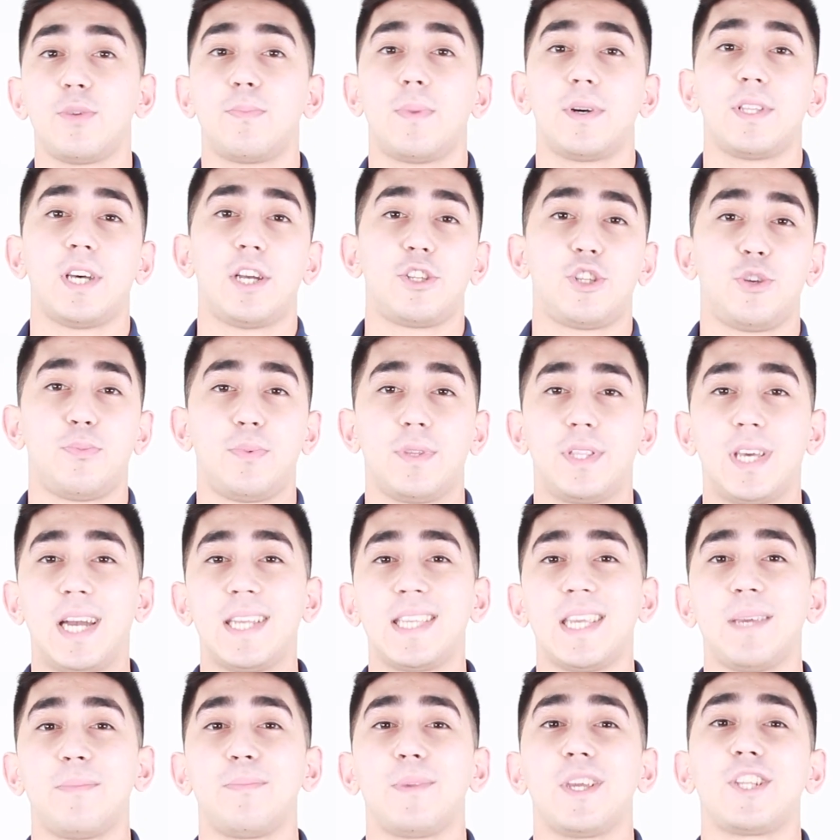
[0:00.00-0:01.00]
to turn off
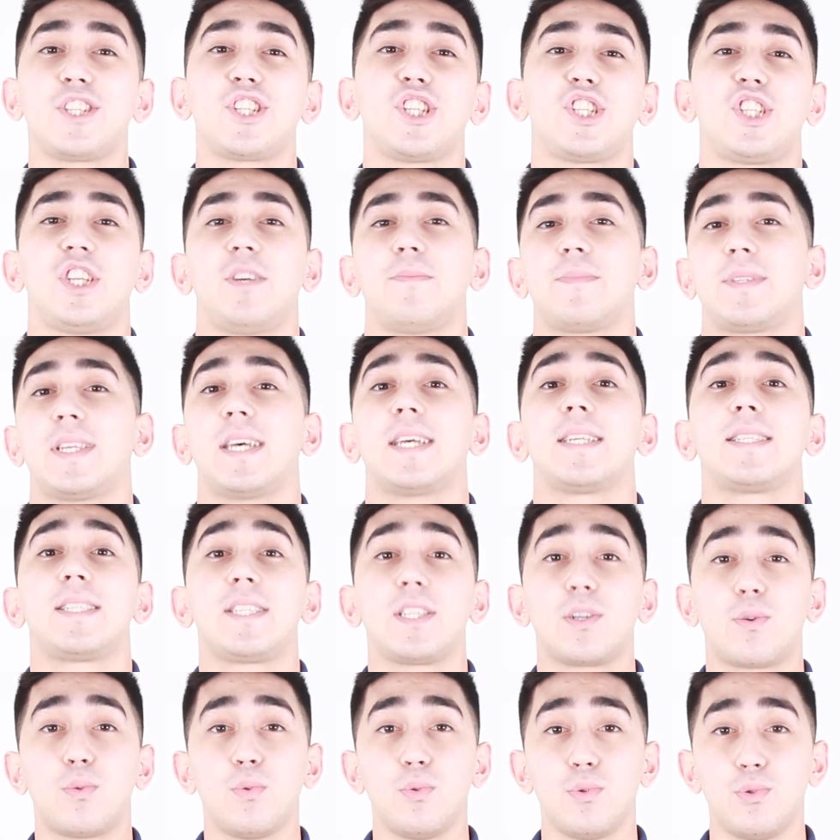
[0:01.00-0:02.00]
the power supply in
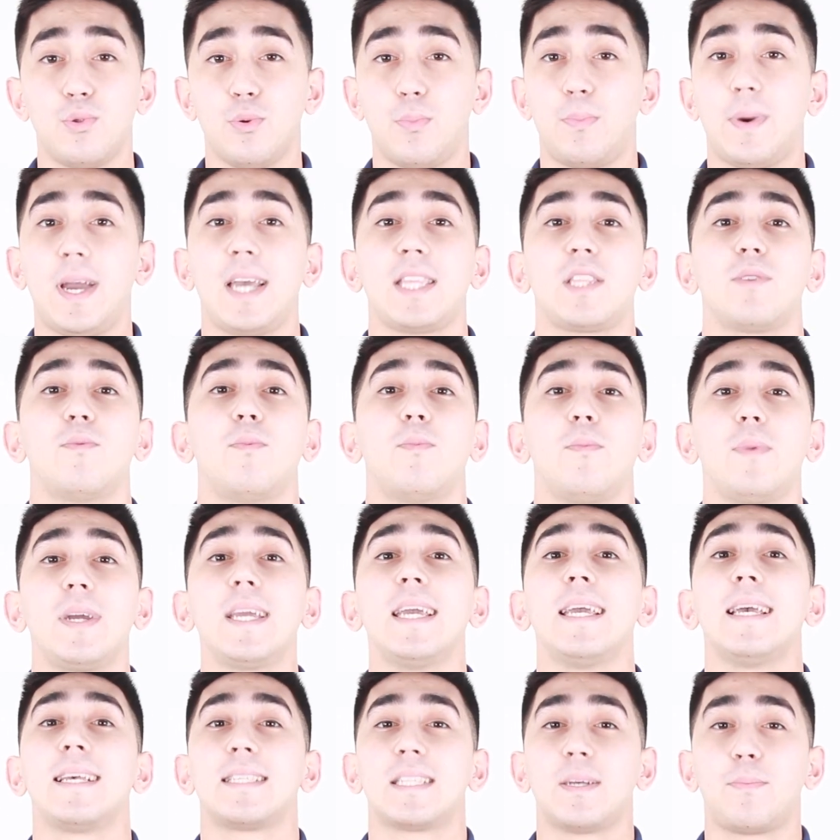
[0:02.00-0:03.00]
less than a
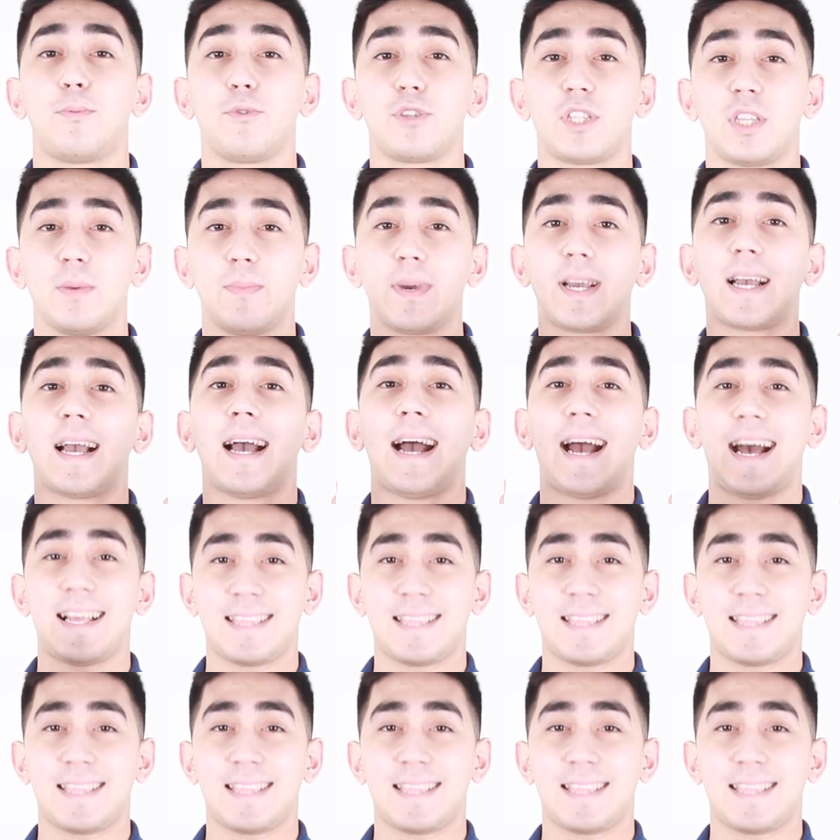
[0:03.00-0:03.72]
second, so we'll start them